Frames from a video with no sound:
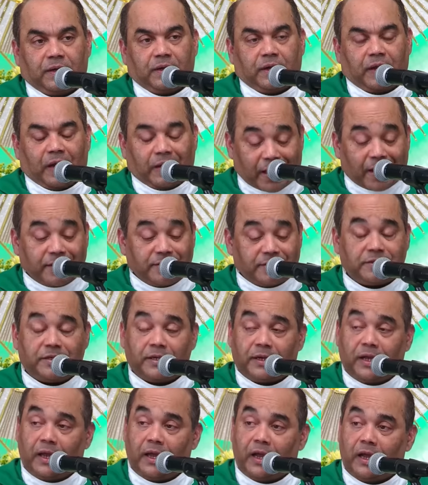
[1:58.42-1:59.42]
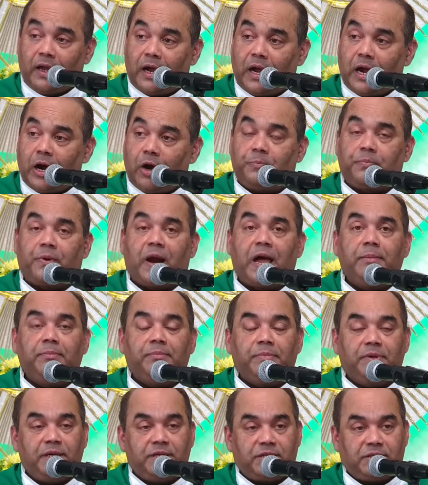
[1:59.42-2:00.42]
And yesterday, our Prime
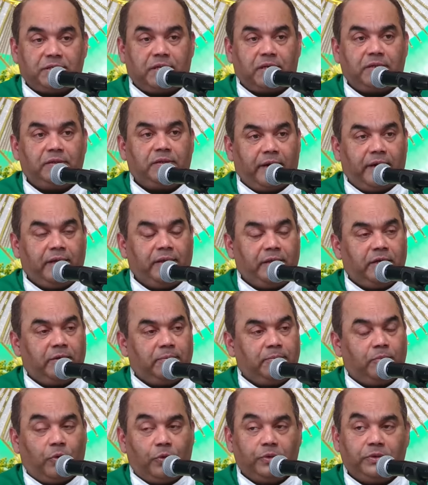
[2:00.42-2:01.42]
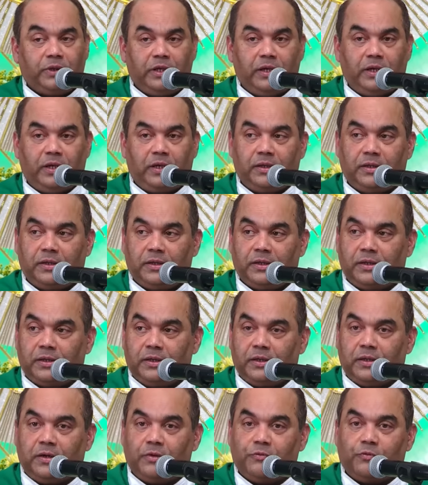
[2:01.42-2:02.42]
Minister Narendra Modi
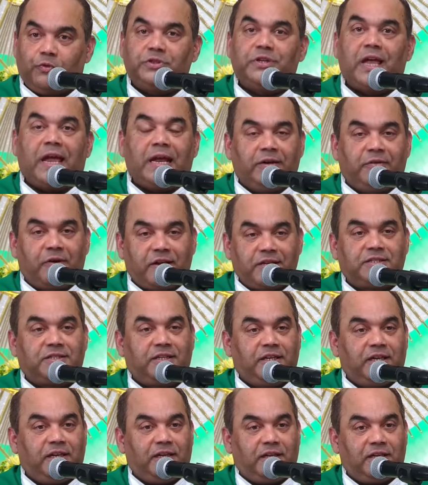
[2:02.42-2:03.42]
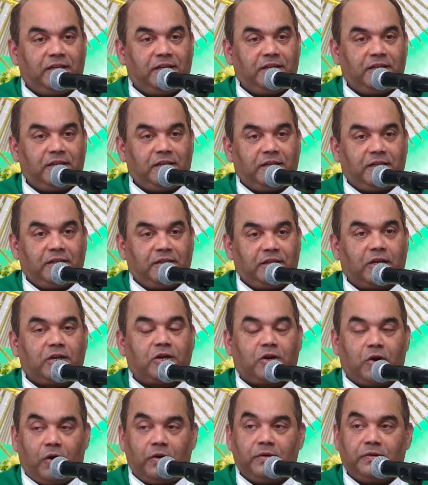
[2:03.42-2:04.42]
was addressing the
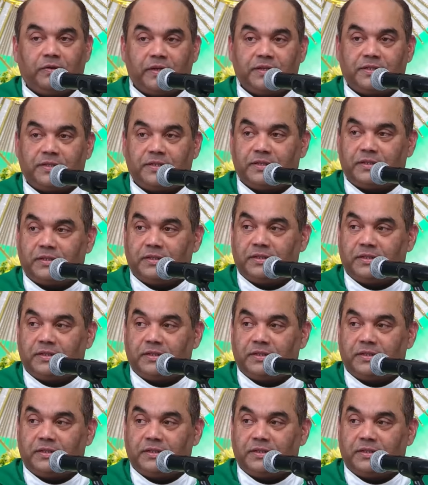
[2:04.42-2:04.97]
Congress